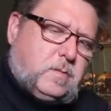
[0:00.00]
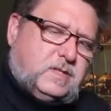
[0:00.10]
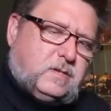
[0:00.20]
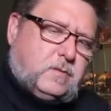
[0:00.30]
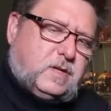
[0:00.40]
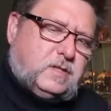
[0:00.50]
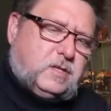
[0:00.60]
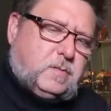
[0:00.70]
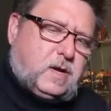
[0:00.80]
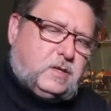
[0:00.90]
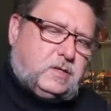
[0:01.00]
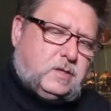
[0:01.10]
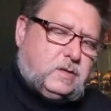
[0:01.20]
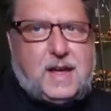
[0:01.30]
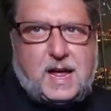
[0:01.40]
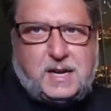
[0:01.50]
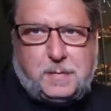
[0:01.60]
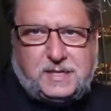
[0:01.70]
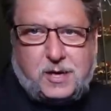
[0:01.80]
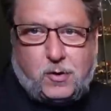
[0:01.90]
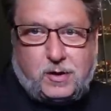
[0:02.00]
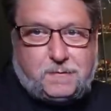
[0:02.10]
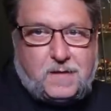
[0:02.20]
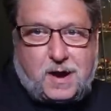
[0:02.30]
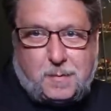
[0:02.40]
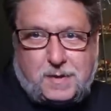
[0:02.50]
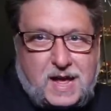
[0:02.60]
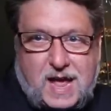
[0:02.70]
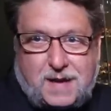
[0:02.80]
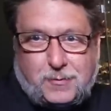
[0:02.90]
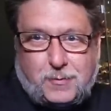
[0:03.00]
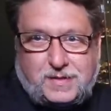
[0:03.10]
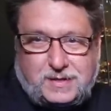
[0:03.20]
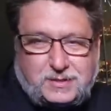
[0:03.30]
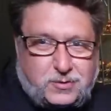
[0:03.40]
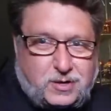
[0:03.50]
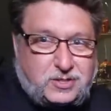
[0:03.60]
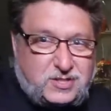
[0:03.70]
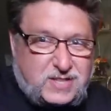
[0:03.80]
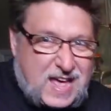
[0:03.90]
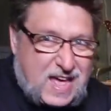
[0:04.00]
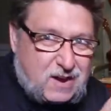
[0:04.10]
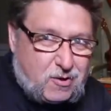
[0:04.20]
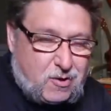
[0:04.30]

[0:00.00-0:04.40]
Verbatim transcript: Messing with it too much. And to be totally fair, I mean, I haven't read the instructions at